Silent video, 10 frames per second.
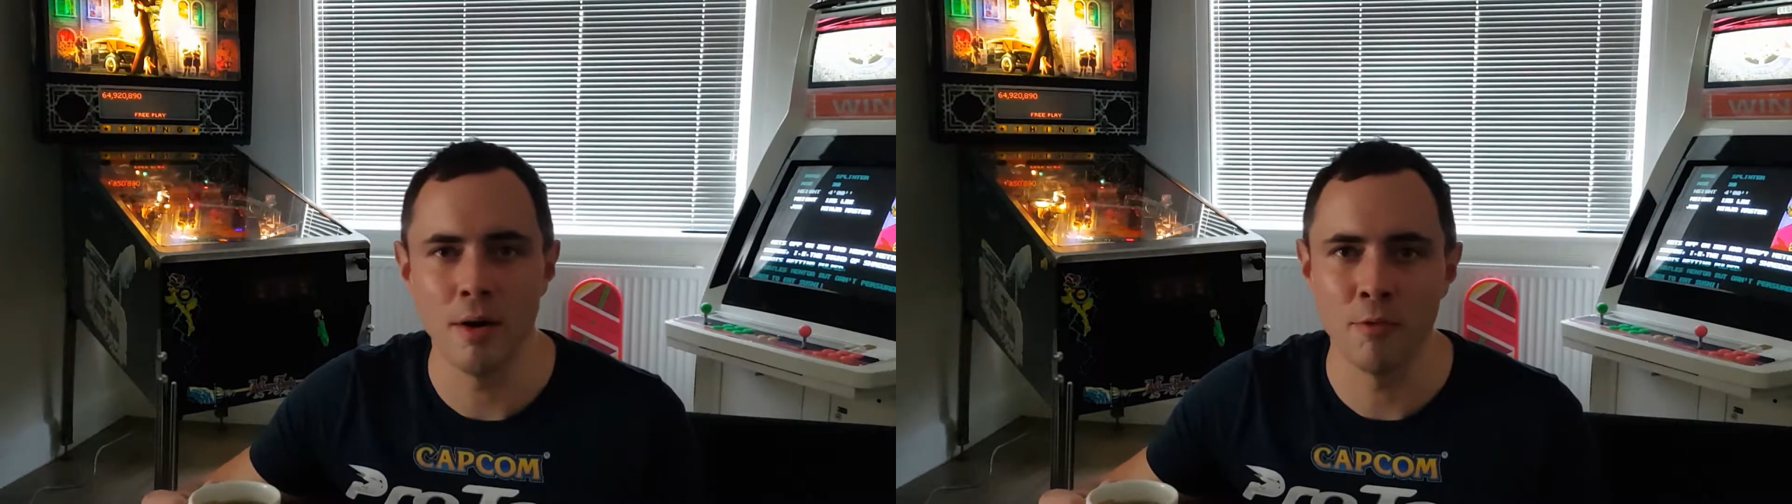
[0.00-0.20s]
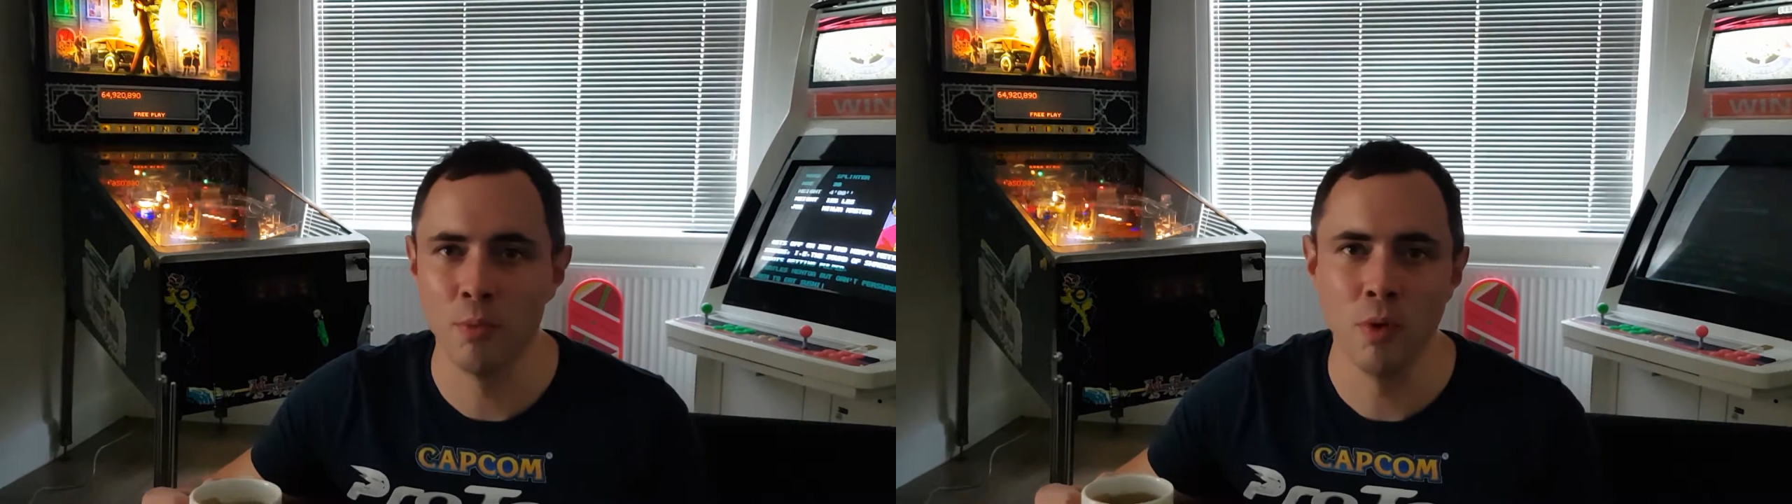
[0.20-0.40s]

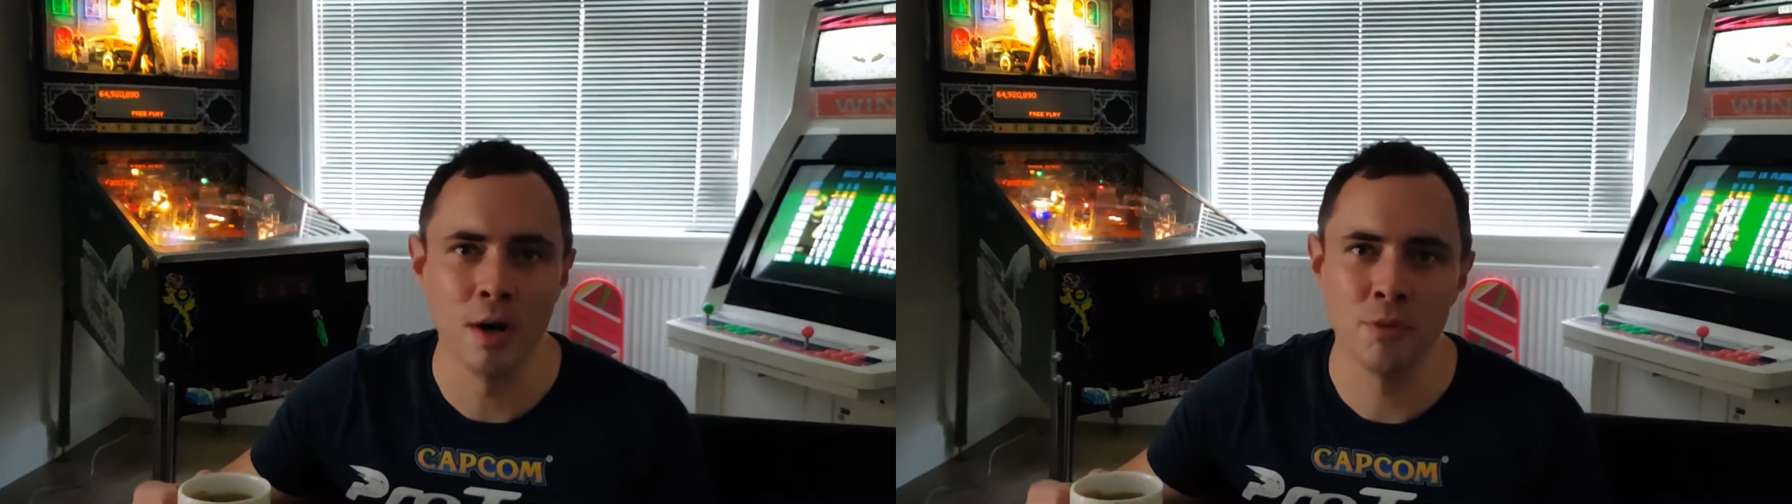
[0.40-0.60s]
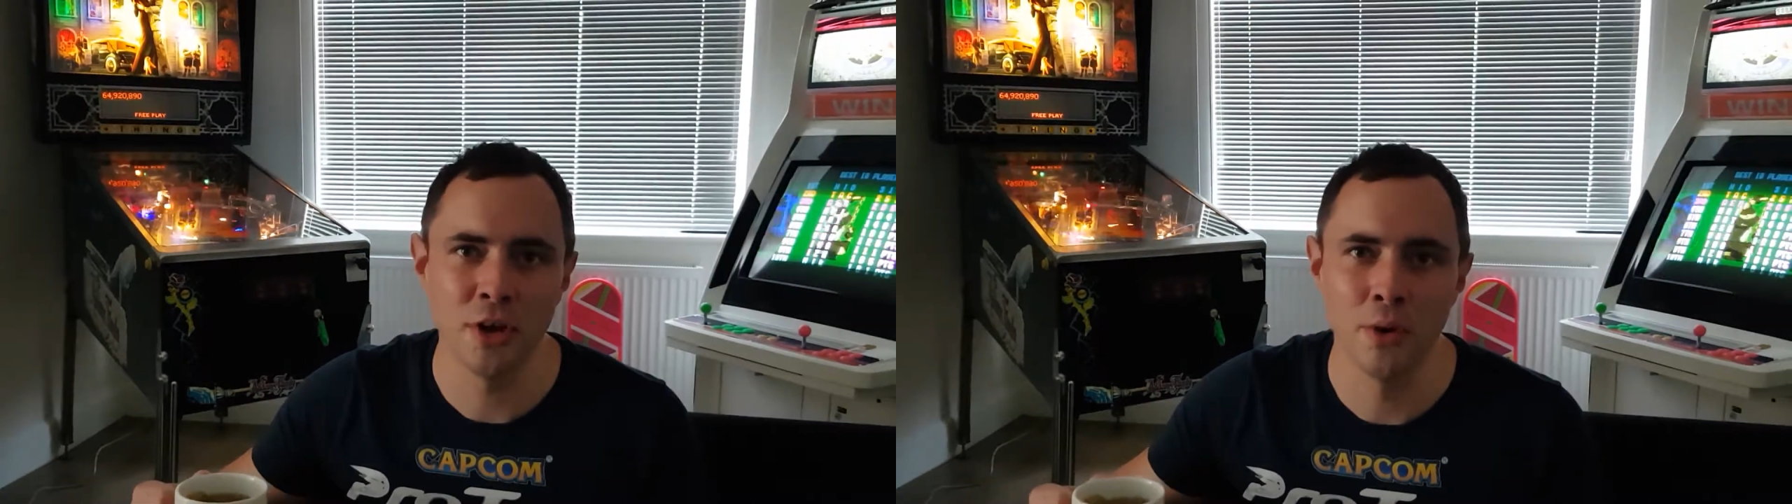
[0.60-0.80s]
from
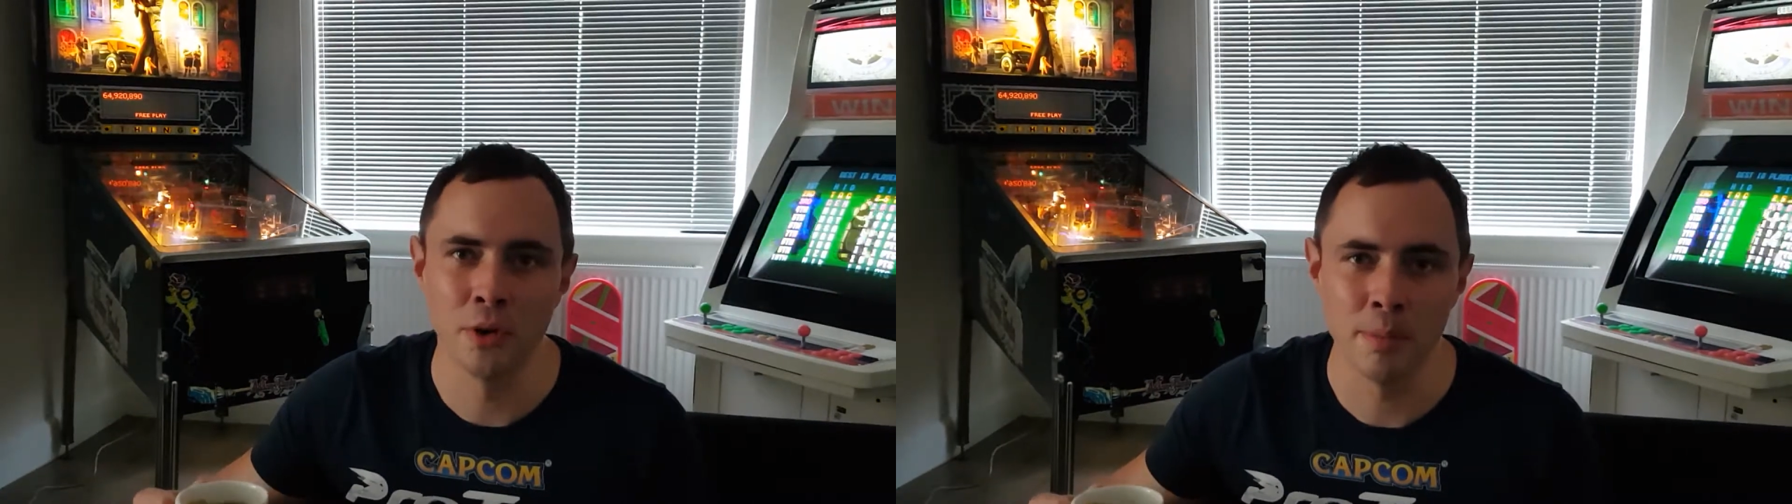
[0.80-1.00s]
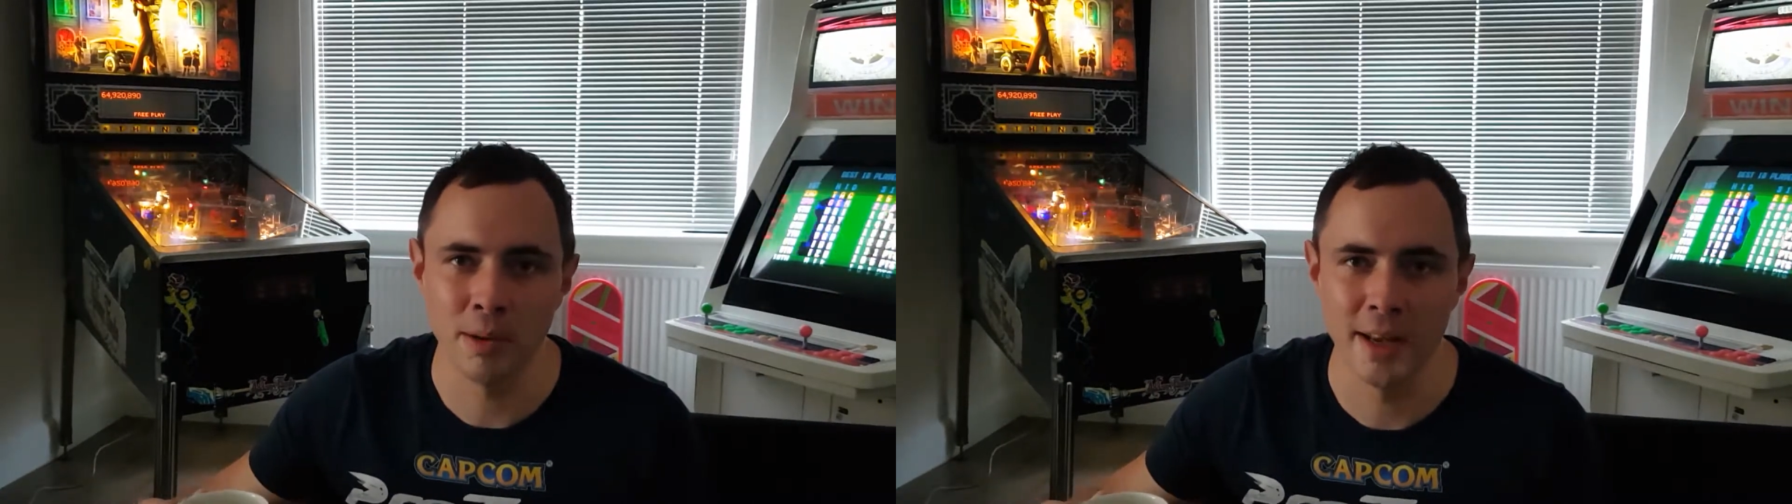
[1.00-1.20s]
what I'm told
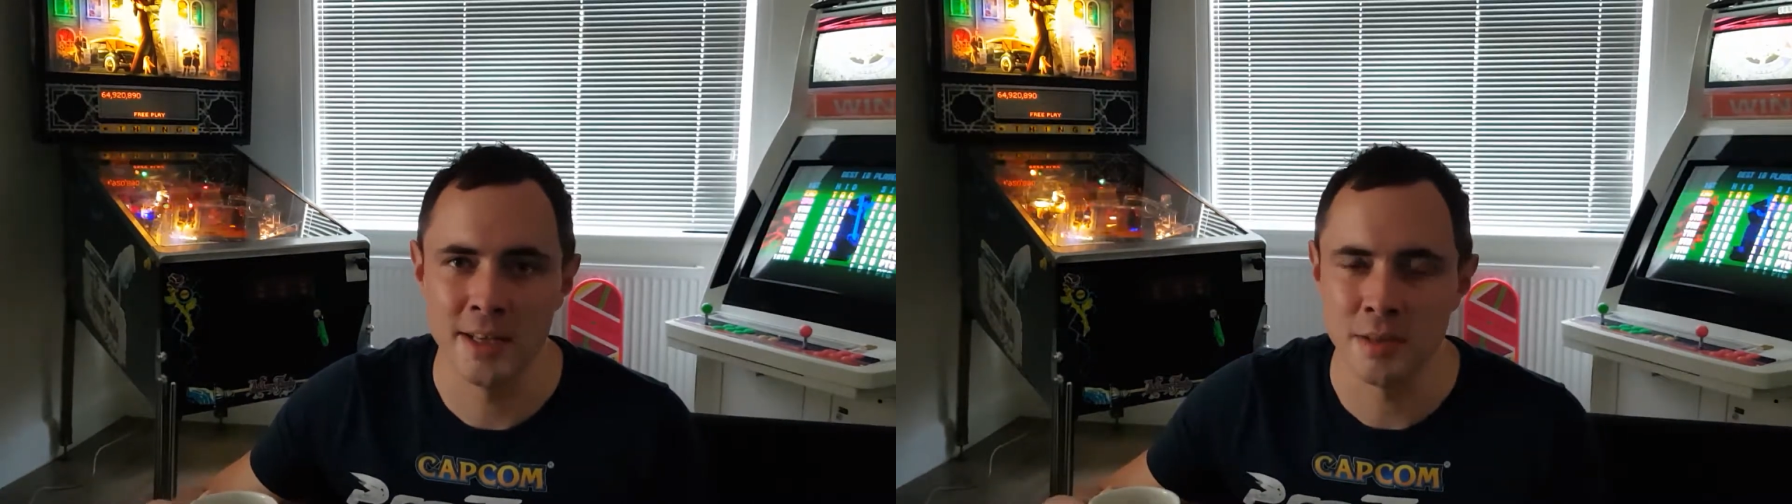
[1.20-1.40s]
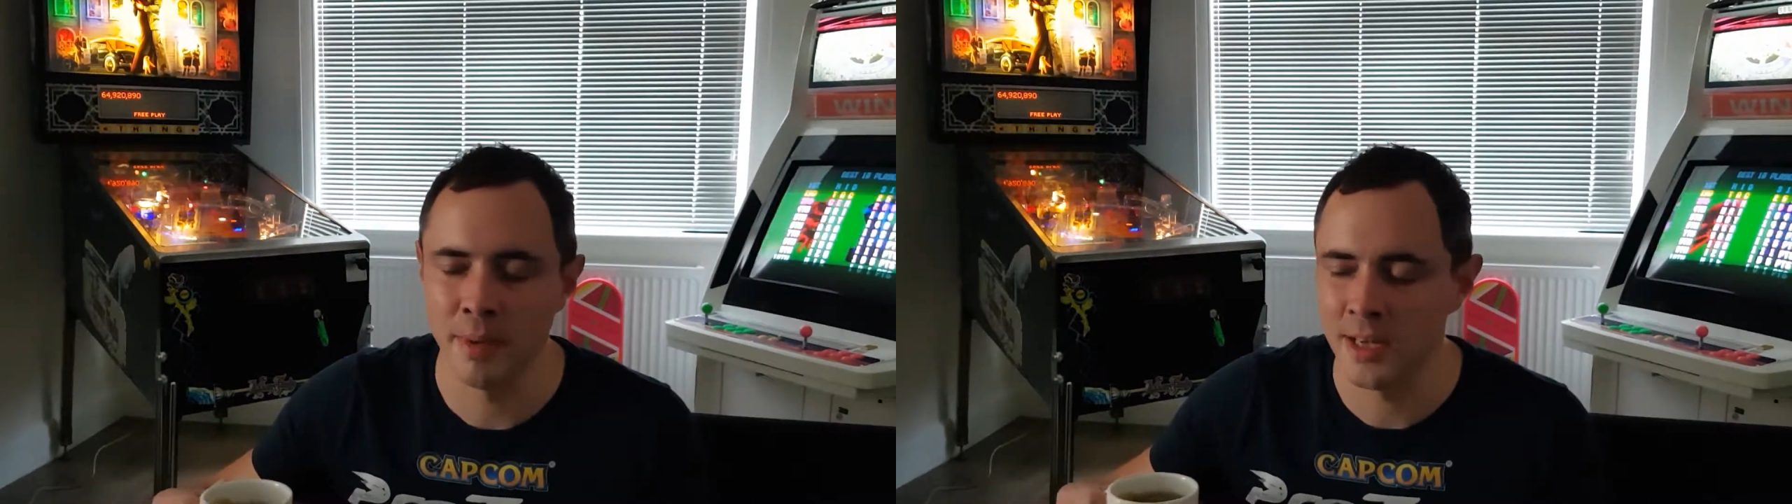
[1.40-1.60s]
it
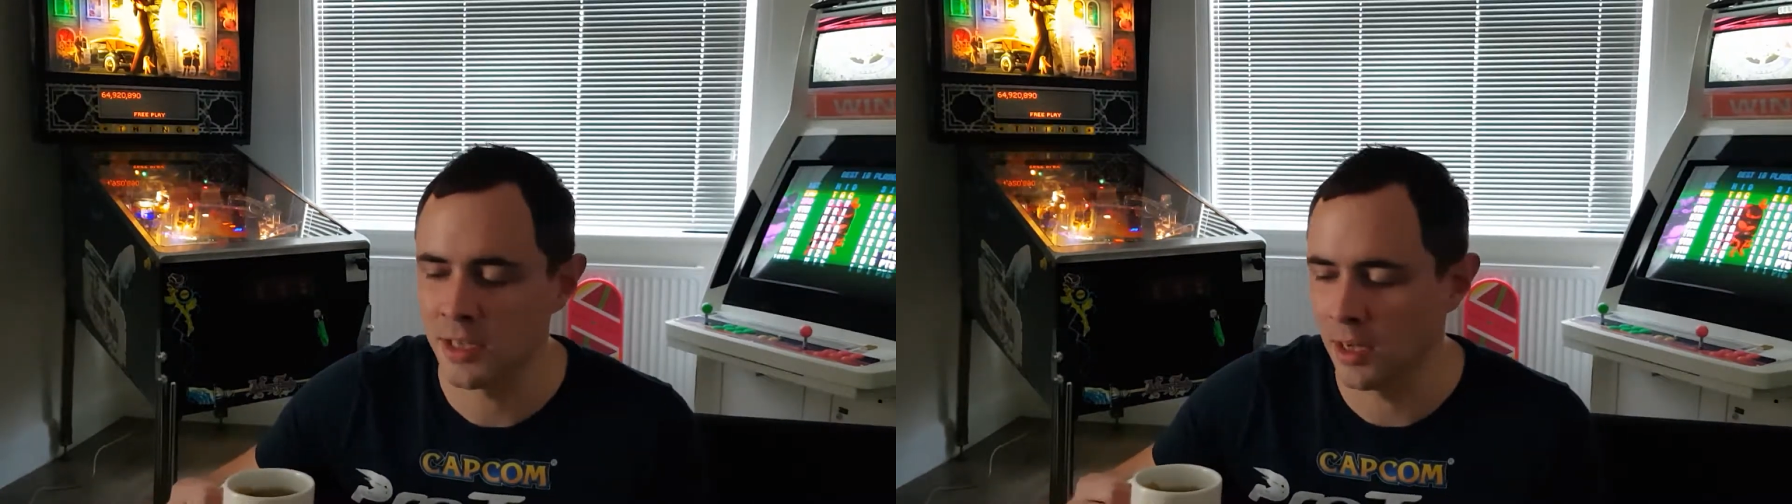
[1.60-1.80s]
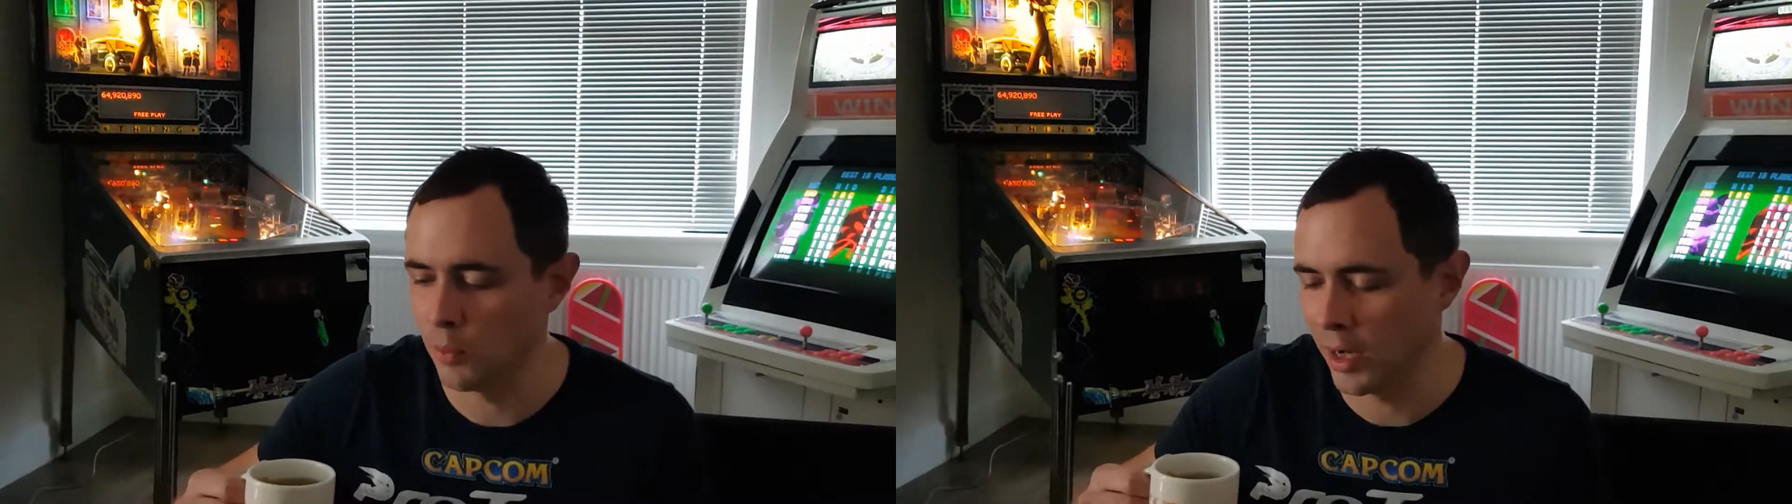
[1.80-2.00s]
plays
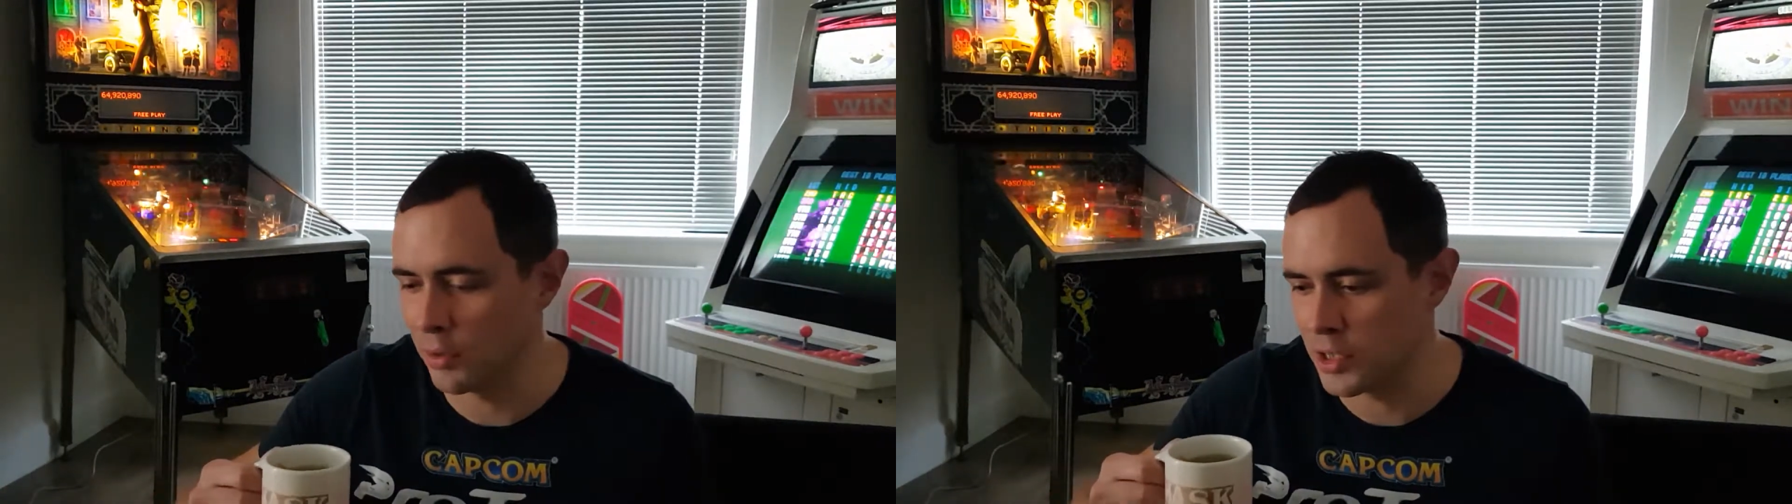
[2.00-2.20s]
amazingly well,